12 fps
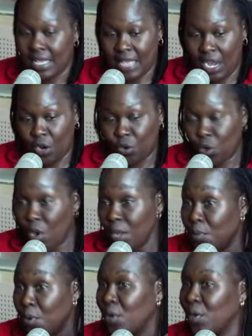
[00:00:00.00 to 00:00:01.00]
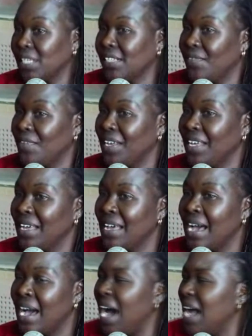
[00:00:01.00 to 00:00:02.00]
they are growing progressively
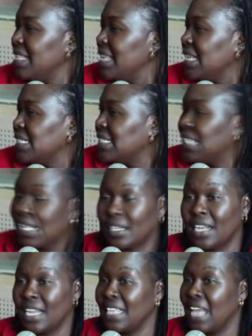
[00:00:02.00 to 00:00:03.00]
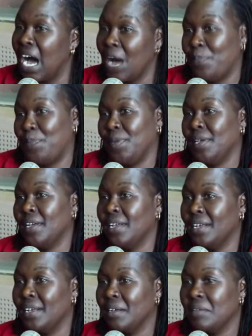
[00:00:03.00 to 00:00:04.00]
and they're settled and they're happy,
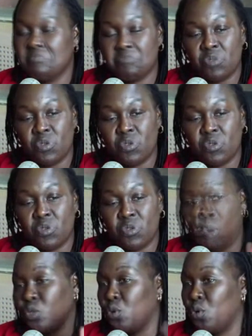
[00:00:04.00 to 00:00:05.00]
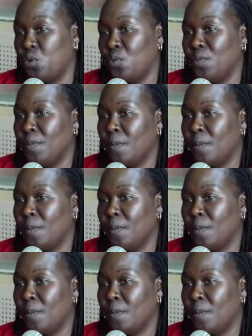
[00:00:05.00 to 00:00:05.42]
you're good to go.